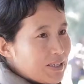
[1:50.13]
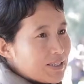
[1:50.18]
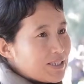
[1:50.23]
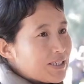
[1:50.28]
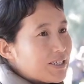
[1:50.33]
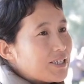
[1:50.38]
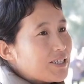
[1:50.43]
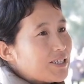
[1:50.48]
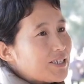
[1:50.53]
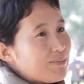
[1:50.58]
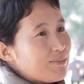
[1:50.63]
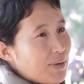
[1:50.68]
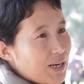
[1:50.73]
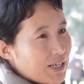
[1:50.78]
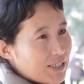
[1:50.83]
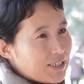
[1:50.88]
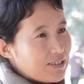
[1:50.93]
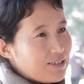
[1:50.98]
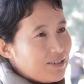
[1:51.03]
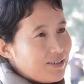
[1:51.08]

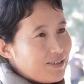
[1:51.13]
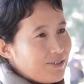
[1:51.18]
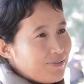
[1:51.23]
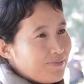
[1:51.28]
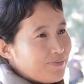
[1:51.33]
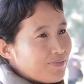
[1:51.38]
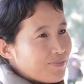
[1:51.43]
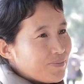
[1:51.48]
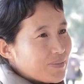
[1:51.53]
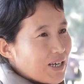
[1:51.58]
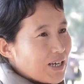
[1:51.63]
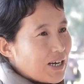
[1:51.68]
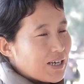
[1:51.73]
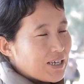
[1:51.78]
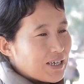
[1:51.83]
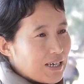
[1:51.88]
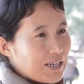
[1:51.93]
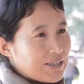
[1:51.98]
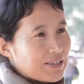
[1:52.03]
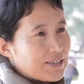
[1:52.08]
STUDYSmarter, I
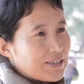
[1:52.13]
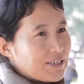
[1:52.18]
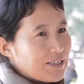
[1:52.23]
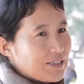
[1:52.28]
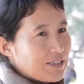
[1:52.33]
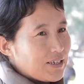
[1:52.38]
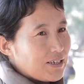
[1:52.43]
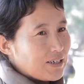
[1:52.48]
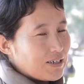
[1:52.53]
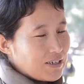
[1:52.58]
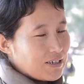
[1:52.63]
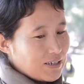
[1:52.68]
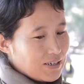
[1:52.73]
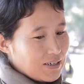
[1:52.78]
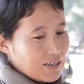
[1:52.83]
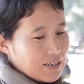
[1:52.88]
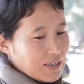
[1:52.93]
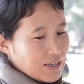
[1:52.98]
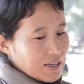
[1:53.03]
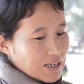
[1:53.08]
entered in their
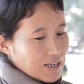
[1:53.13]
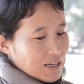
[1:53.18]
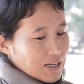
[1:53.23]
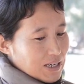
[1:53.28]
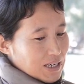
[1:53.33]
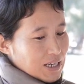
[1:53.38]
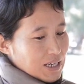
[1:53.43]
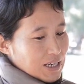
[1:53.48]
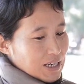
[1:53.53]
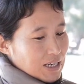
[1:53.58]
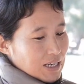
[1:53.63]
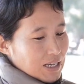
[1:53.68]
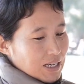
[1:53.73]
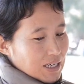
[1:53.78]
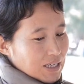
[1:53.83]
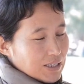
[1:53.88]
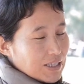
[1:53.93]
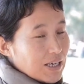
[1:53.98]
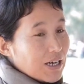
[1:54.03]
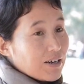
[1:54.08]

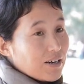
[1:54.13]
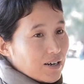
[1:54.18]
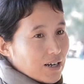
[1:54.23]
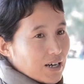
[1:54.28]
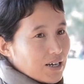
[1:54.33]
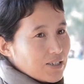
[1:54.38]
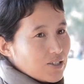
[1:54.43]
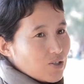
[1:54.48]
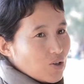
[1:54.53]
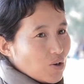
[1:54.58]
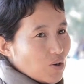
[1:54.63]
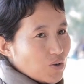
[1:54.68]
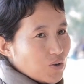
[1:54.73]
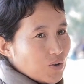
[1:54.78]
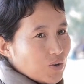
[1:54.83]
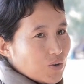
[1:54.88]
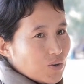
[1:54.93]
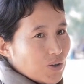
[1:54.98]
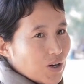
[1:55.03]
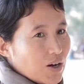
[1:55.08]
class
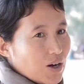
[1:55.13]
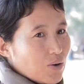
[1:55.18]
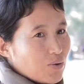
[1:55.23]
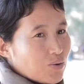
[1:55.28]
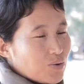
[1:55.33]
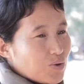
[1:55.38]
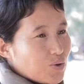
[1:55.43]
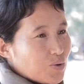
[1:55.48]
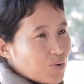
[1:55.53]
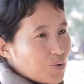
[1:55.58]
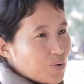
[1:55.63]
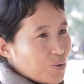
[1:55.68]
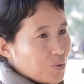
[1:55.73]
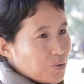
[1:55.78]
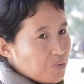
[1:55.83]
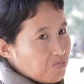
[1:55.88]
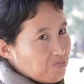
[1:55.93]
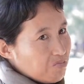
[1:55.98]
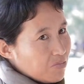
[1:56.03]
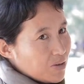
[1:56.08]
on how
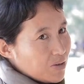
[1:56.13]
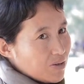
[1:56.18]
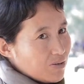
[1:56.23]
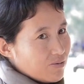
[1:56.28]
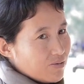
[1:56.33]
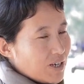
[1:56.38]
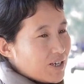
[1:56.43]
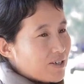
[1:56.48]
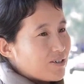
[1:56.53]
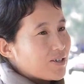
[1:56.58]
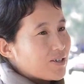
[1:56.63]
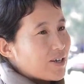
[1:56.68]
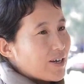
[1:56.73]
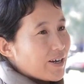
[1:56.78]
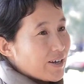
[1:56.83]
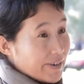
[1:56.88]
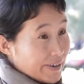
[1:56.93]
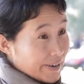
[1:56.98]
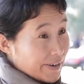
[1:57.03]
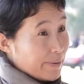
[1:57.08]
to write
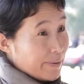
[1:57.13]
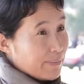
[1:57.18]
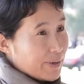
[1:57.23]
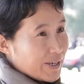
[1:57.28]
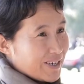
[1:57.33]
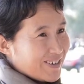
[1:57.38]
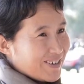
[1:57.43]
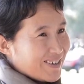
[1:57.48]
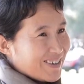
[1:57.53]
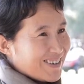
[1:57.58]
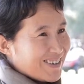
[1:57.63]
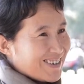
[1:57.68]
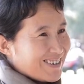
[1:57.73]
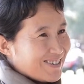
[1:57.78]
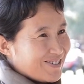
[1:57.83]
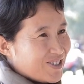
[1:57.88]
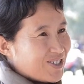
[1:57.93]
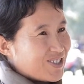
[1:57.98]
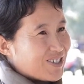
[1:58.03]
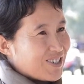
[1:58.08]
academic
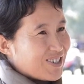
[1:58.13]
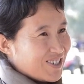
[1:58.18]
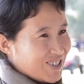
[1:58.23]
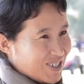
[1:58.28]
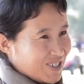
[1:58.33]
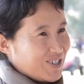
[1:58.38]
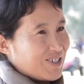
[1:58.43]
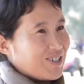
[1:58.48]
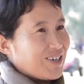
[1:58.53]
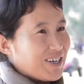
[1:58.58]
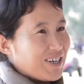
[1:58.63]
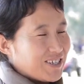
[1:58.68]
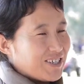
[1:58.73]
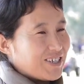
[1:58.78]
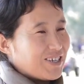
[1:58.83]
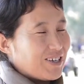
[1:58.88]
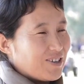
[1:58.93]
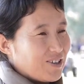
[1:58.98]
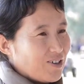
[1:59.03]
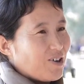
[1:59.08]
research,
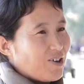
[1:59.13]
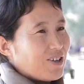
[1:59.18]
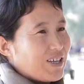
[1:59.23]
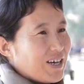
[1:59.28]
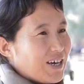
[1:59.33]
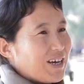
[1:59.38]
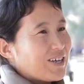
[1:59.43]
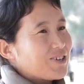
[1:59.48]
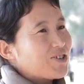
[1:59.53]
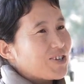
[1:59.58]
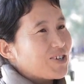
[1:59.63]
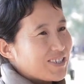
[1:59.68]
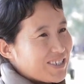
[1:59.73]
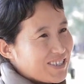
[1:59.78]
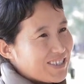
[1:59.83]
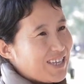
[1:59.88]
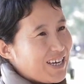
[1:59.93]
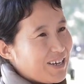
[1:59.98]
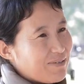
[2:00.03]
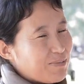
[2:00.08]
writing and all. I had to
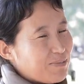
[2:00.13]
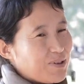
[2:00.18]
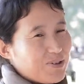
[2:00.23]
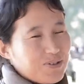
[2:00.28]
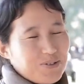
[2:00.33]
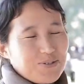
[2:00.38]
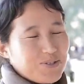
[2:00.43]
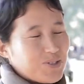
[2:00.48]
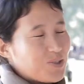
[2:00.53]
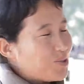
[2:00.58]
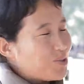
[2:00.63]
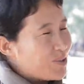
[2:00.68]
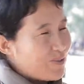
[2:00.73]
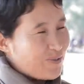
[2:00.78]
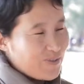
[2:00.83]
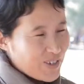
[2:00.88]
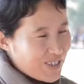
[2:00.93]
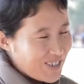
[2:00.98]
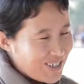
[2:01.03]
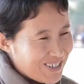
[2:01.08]
attend that because it was so
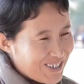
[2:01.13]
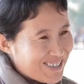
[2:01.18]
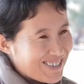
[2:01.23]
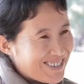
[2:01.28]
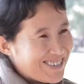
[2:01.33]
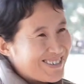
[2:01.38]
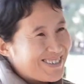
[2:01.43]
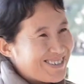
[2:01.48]
difficult.